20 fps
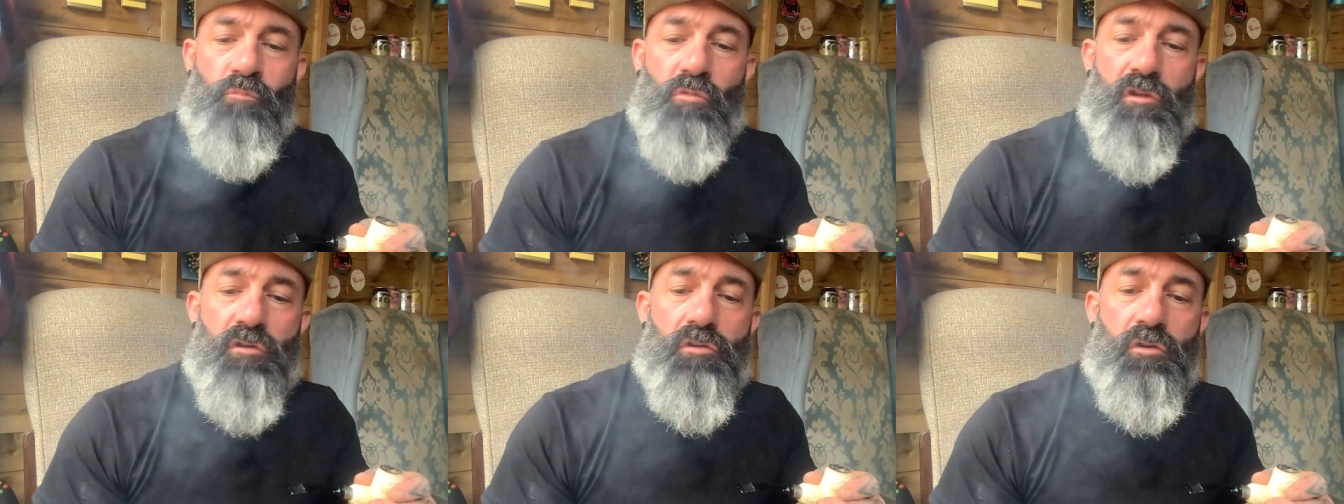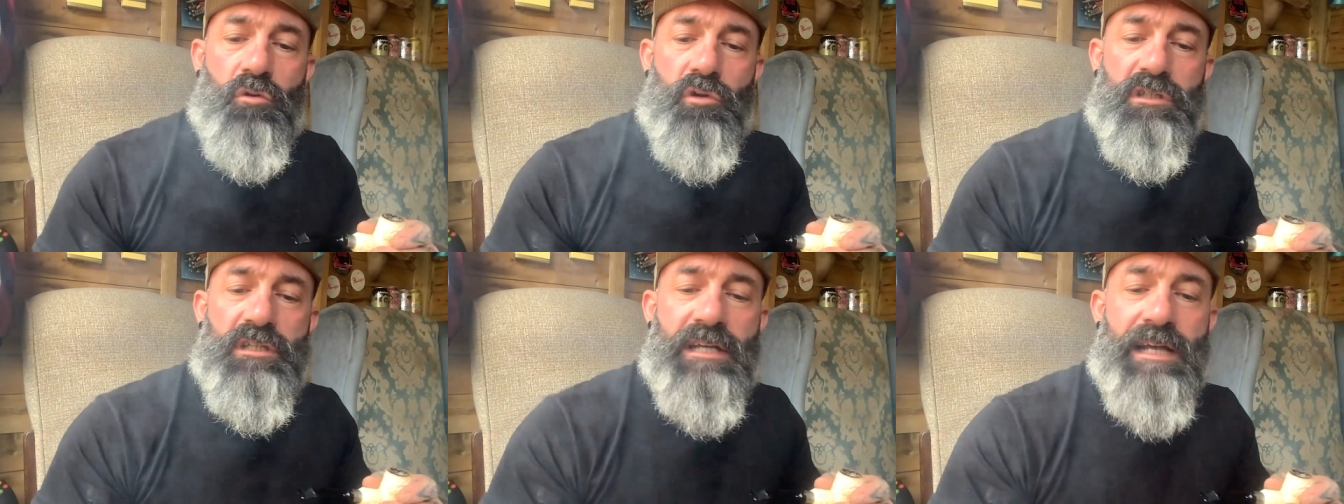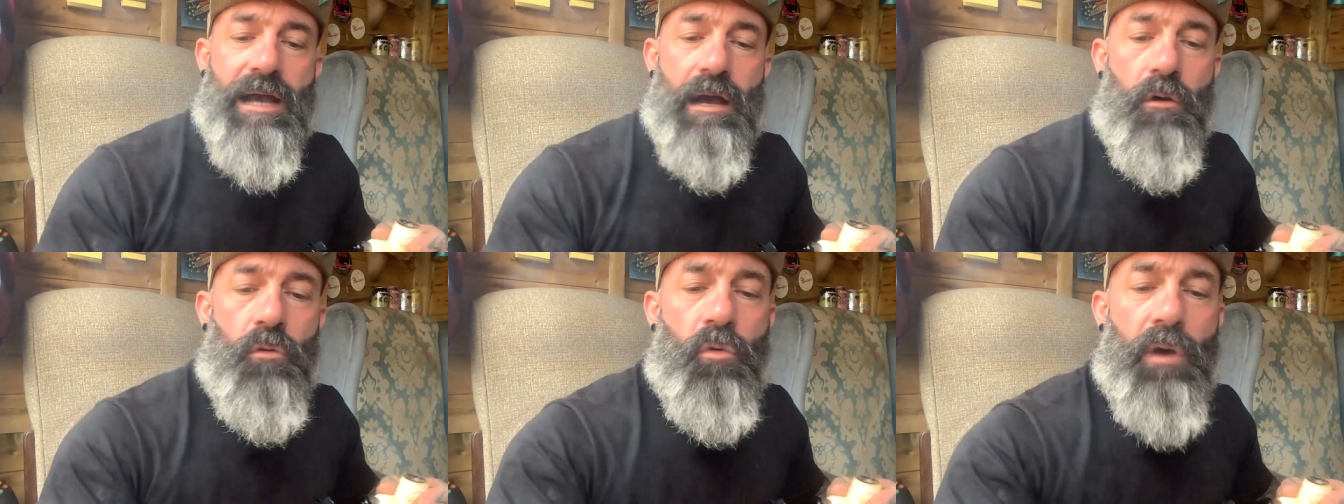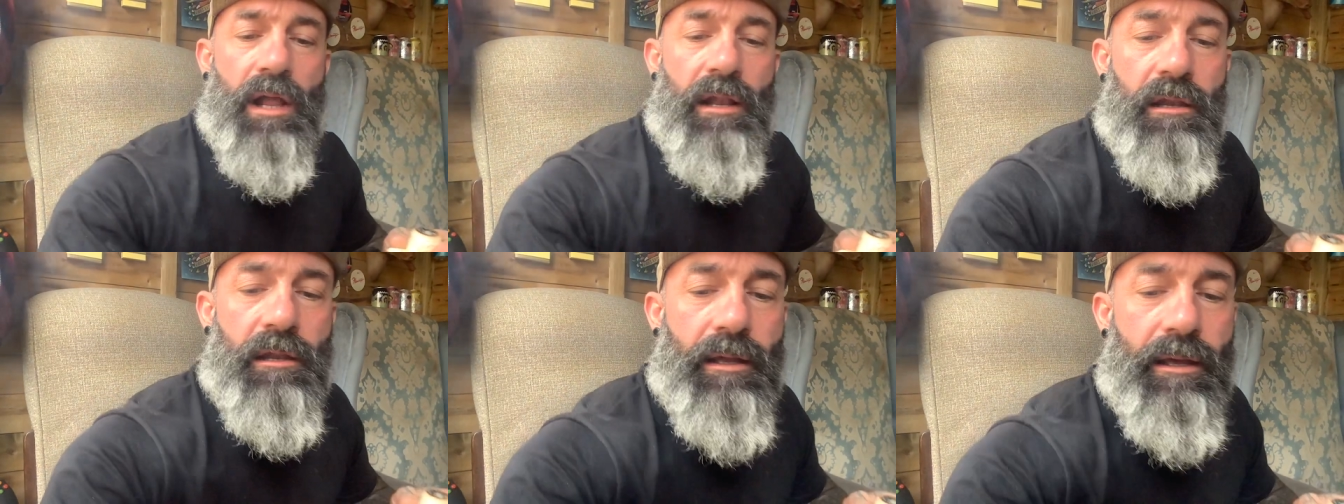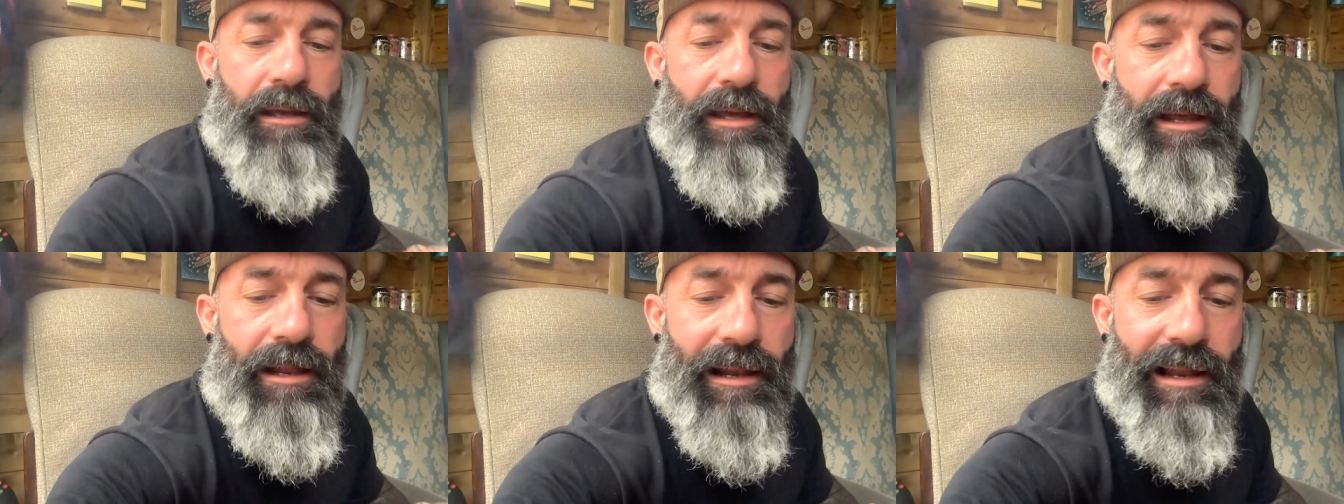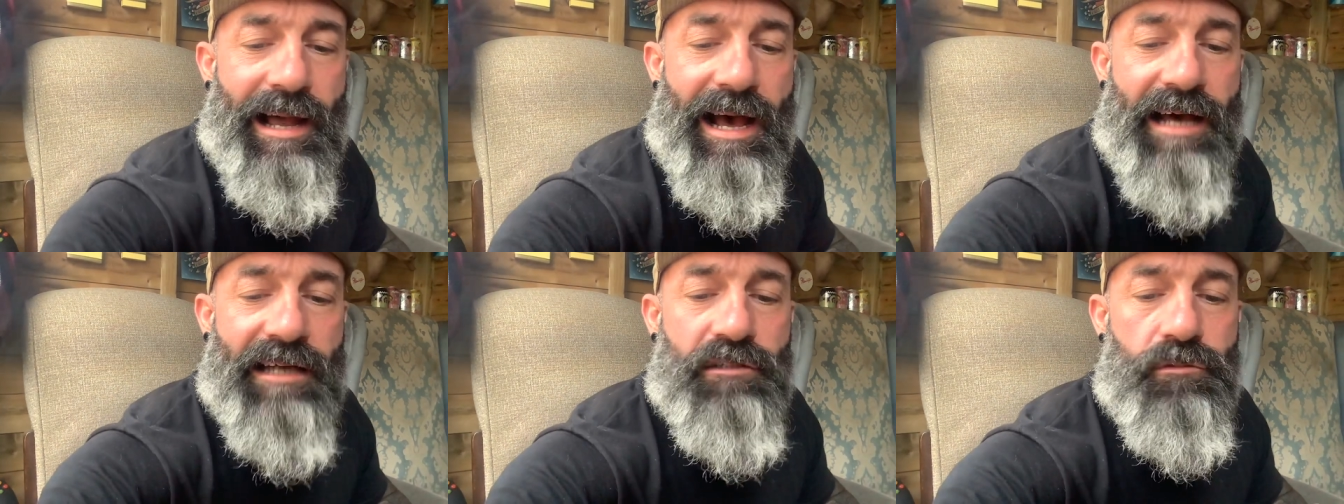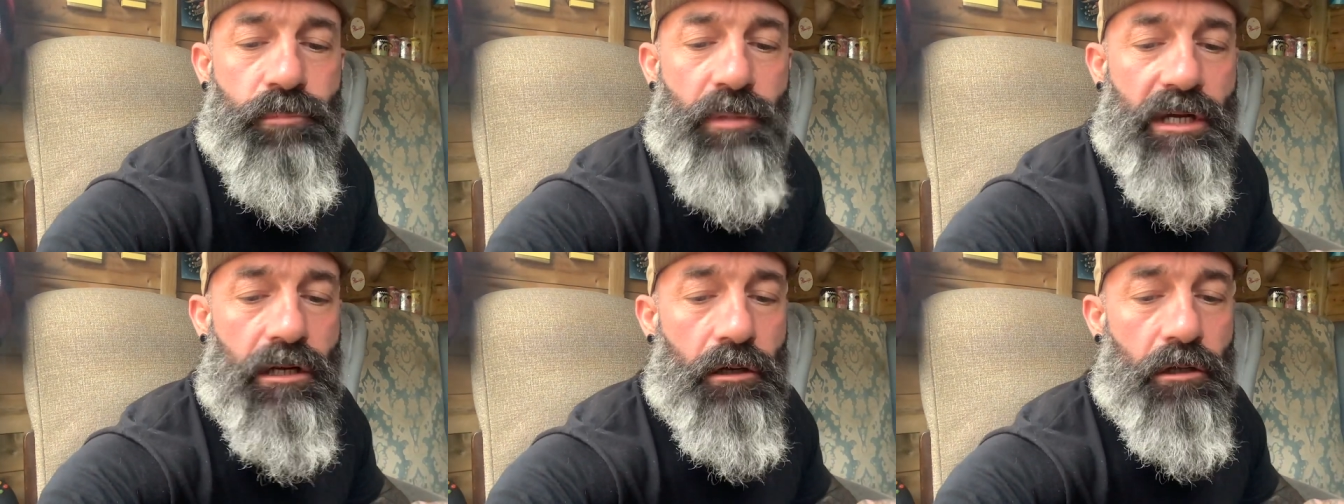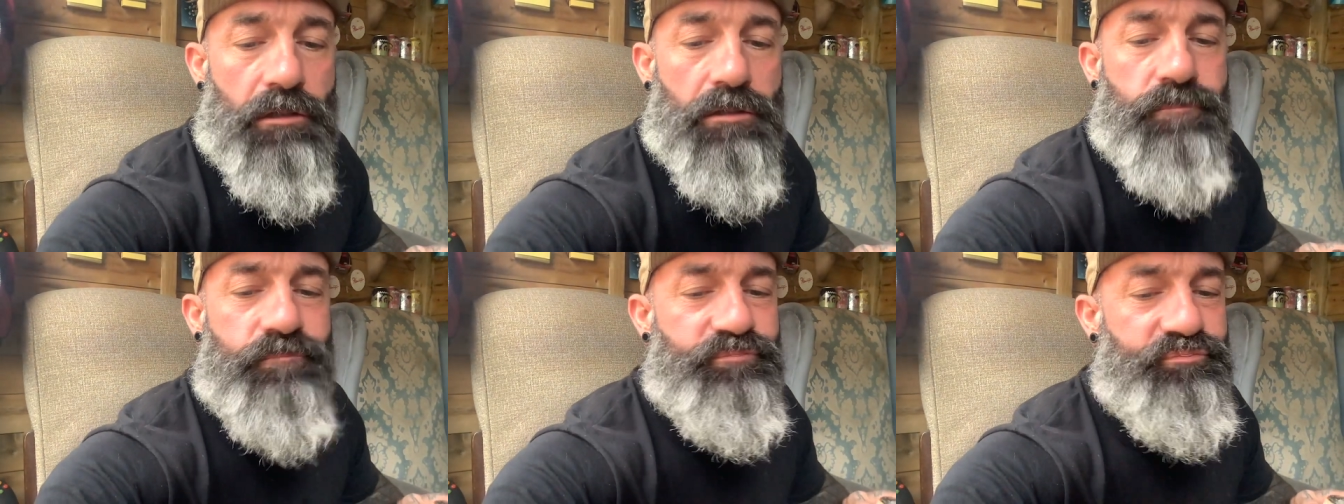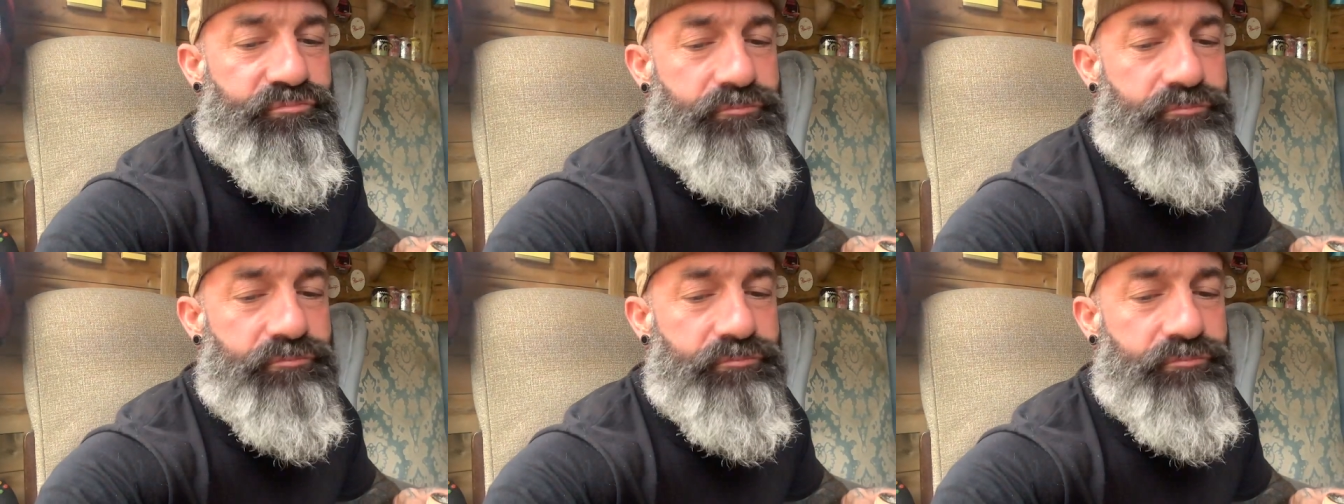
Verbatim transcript: So we'll see how well it lasts because